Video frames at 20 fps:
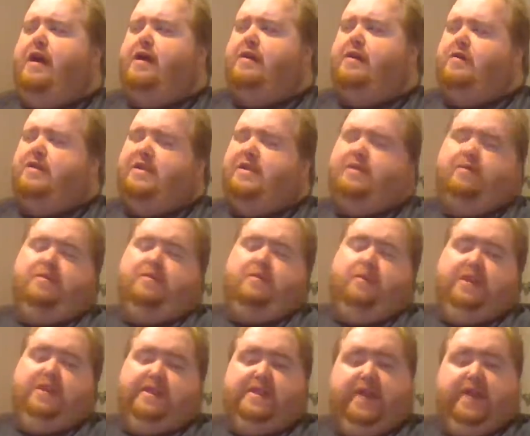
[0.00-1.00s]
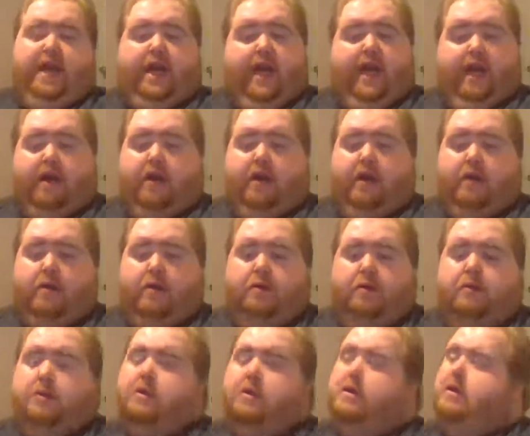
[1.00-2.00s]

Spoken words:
is with Sekiro,